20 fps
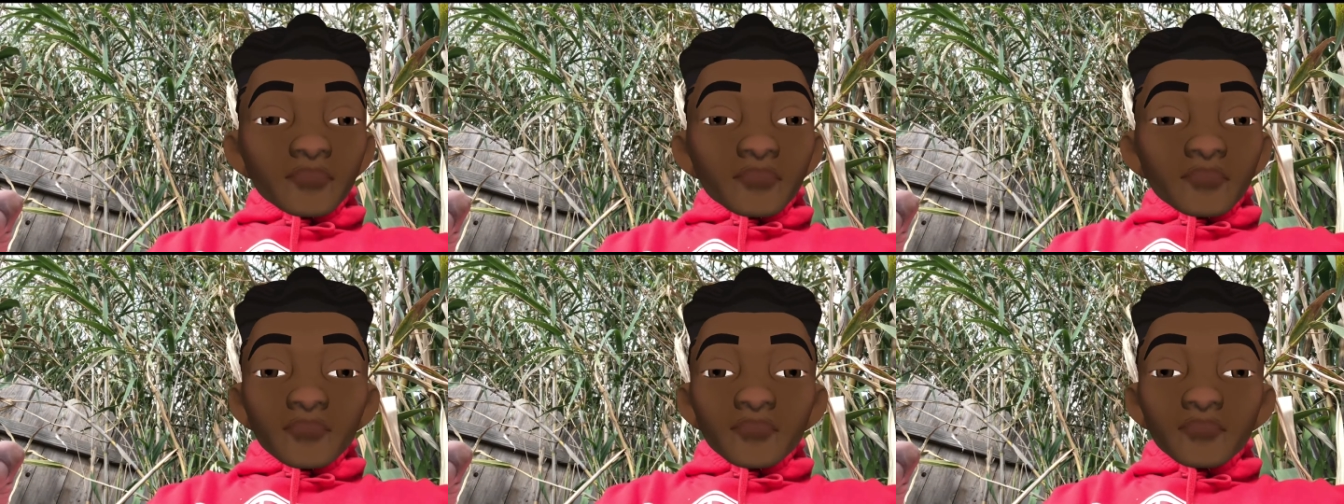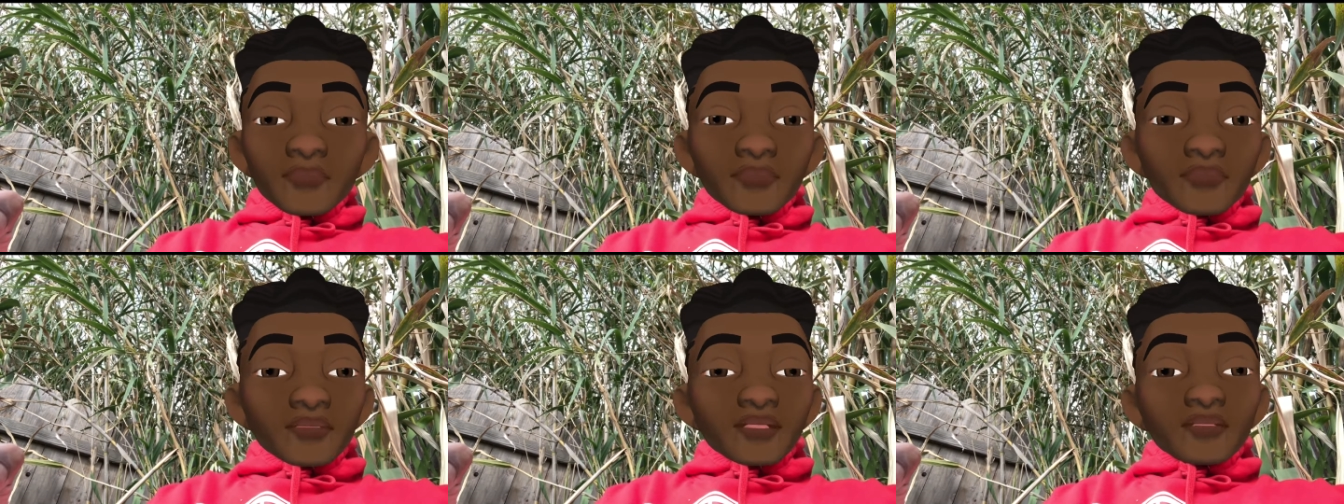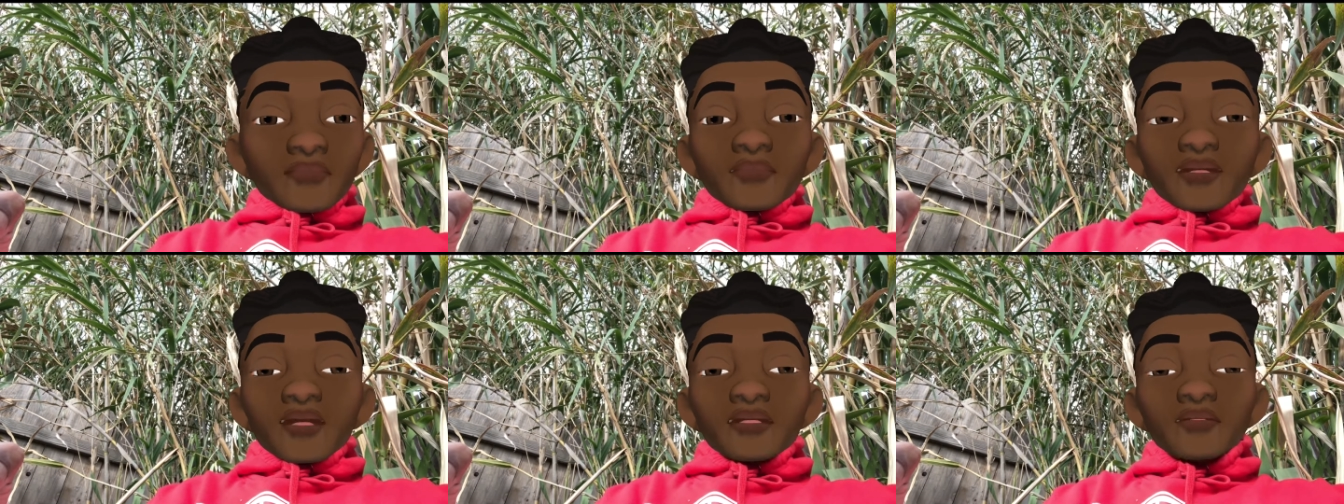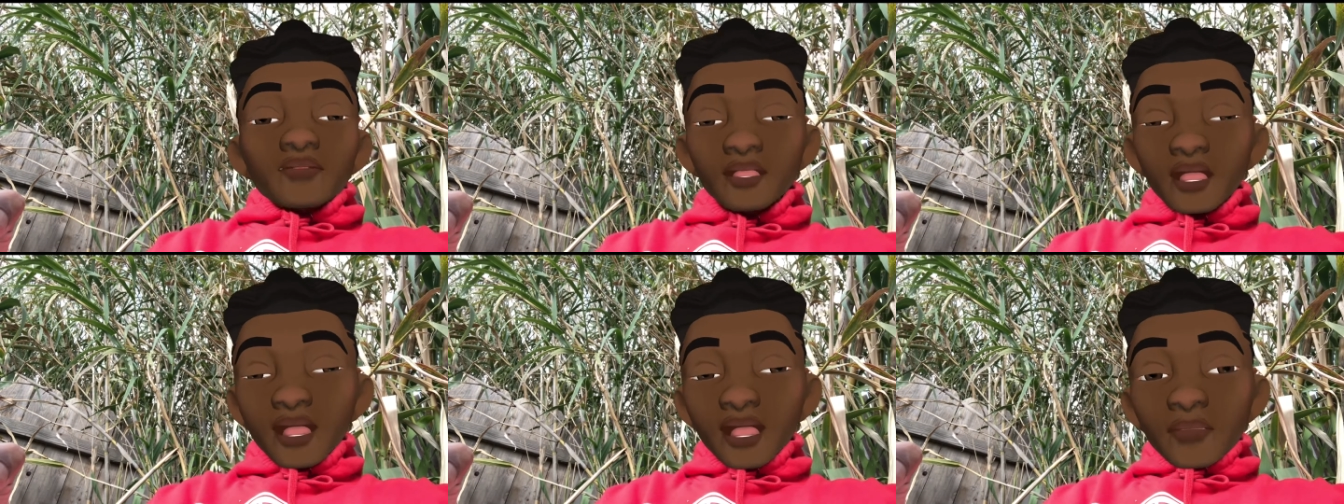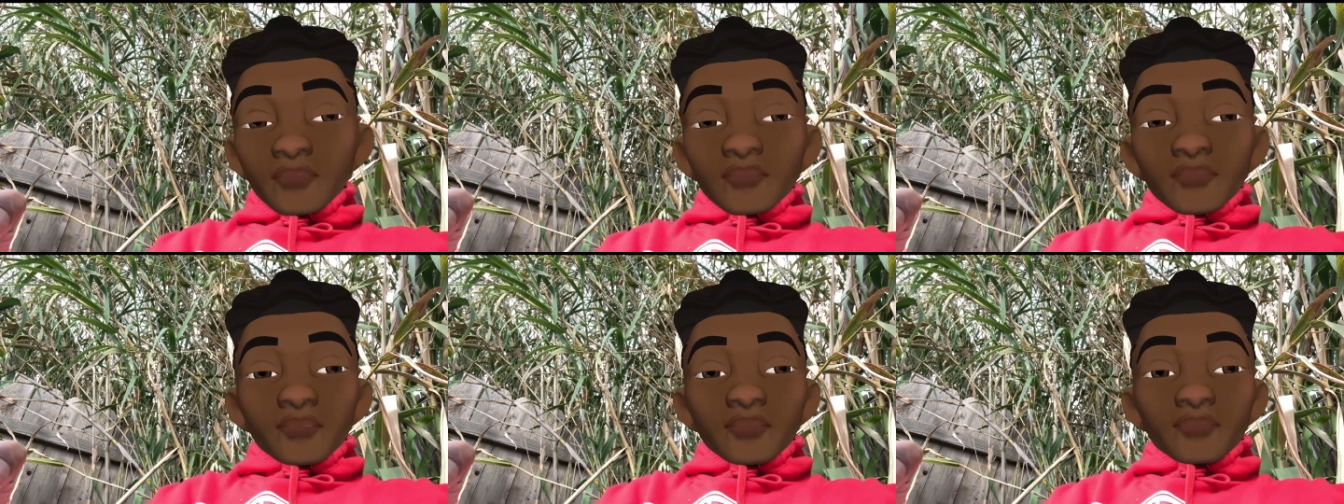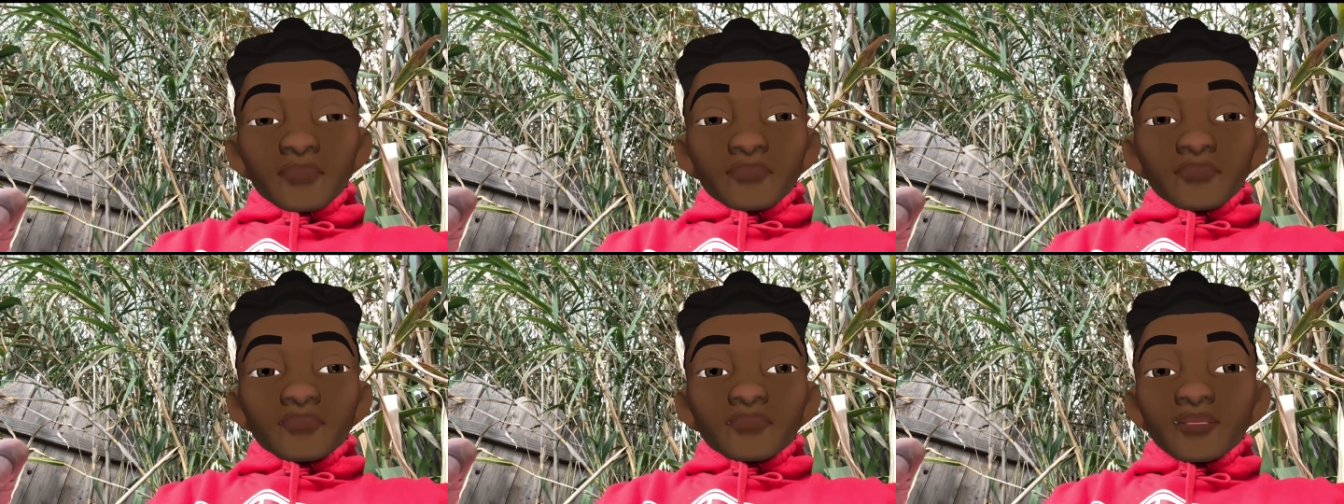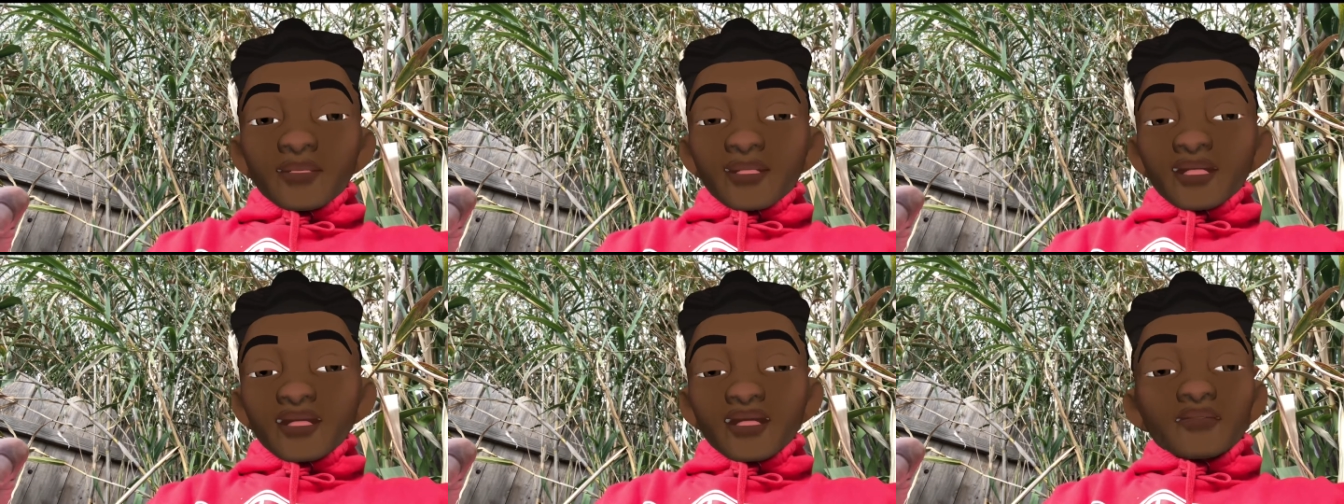you know, something I wanted, but
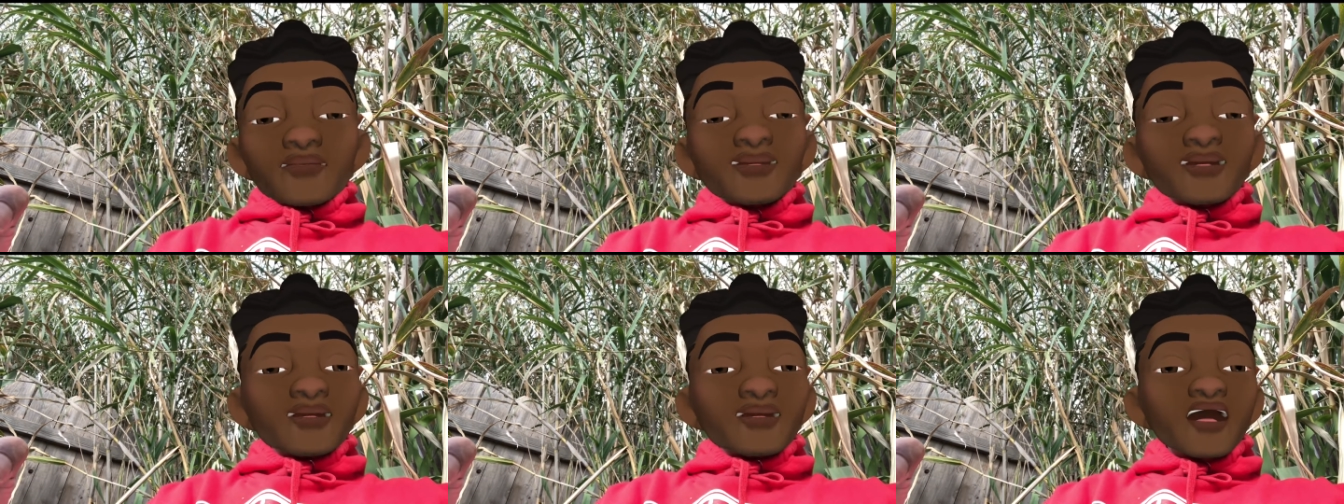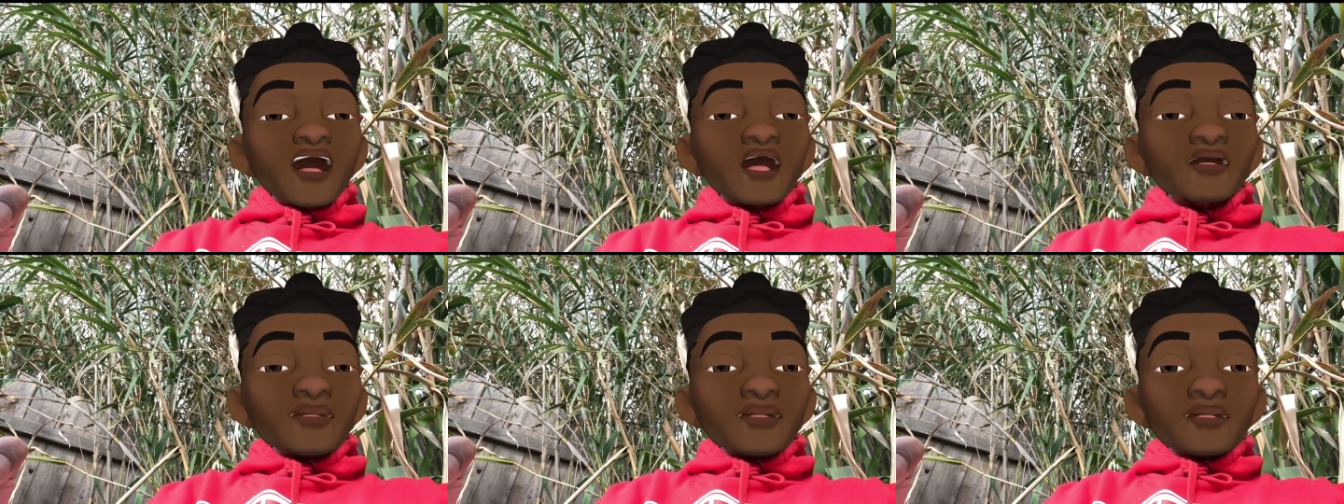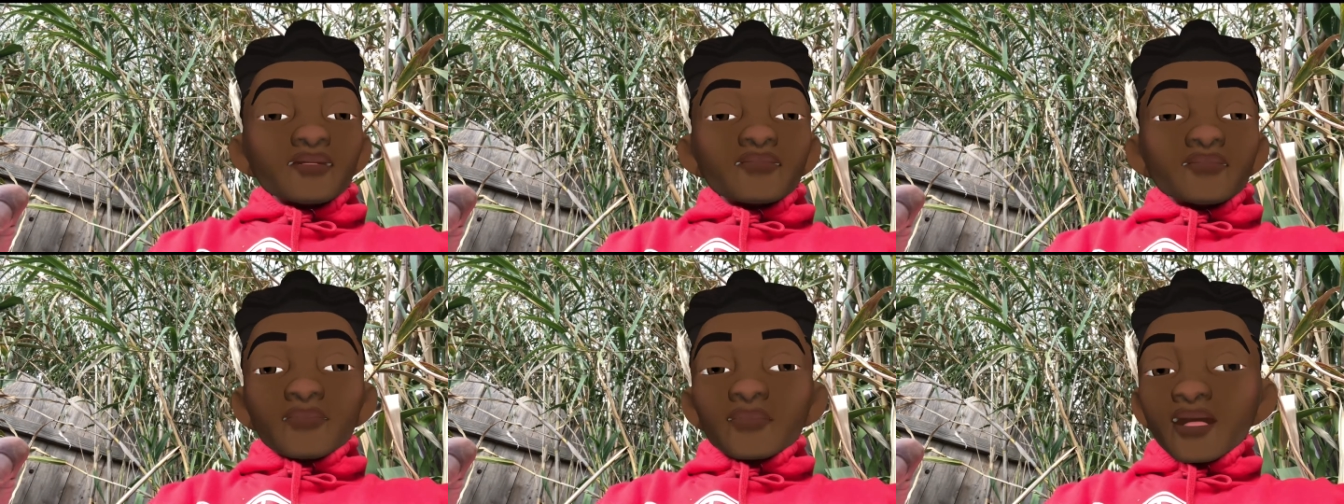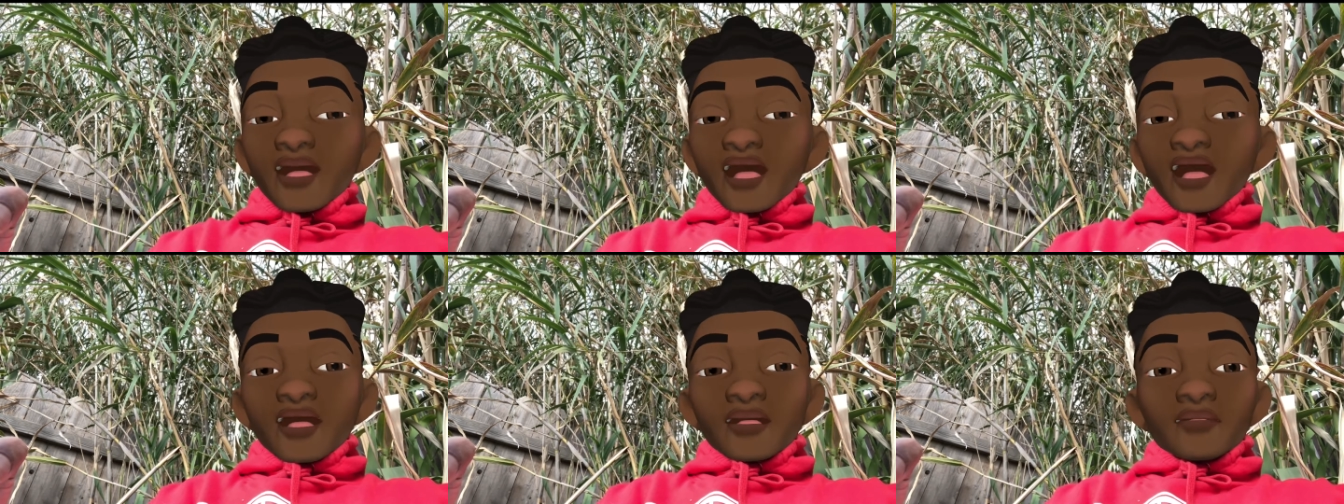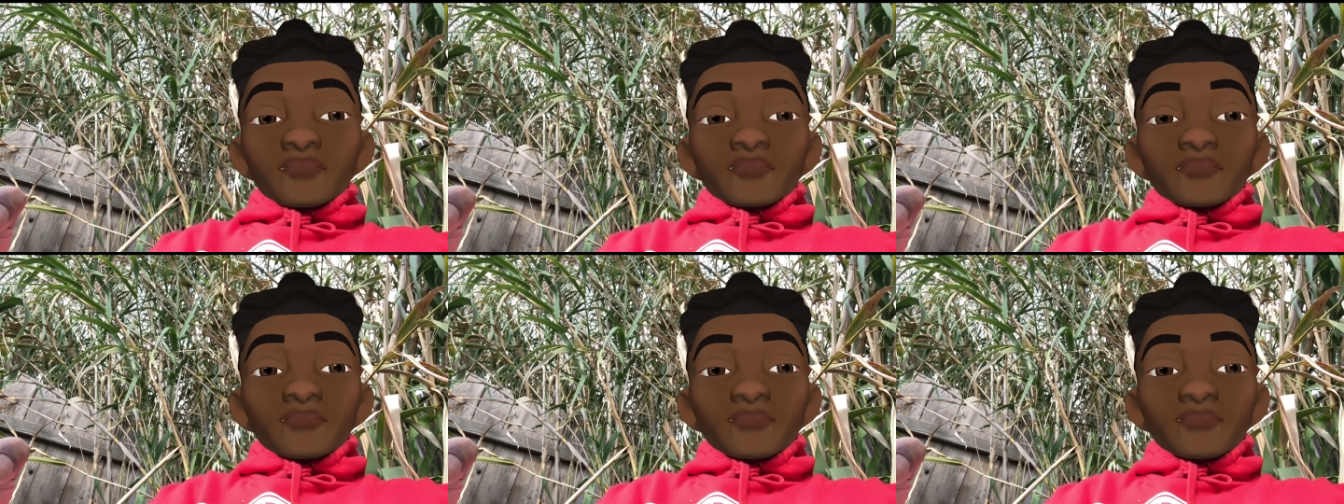that doesn't mean it's always from God.